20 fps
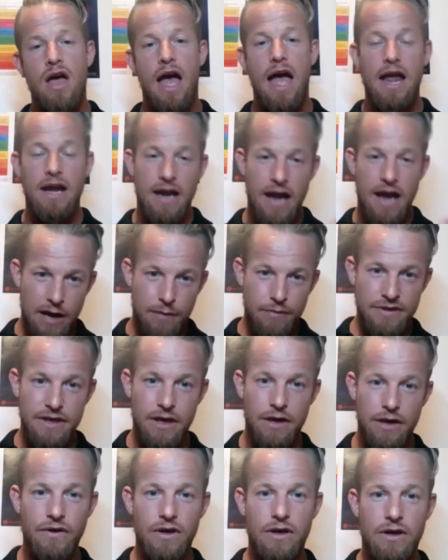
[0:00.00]
and
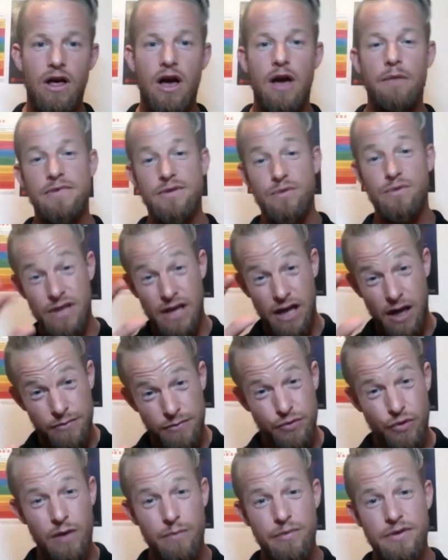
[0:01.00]
80% of your clients will take up
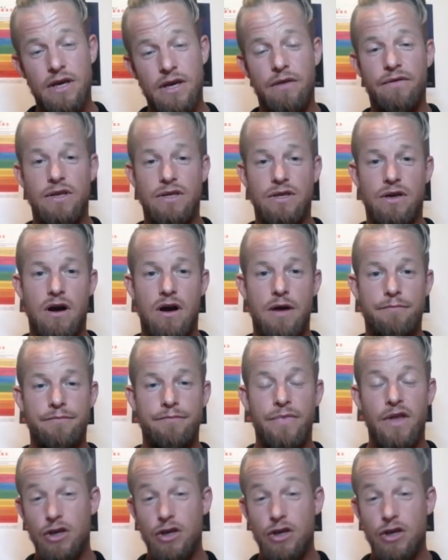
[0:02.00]
20% of your time.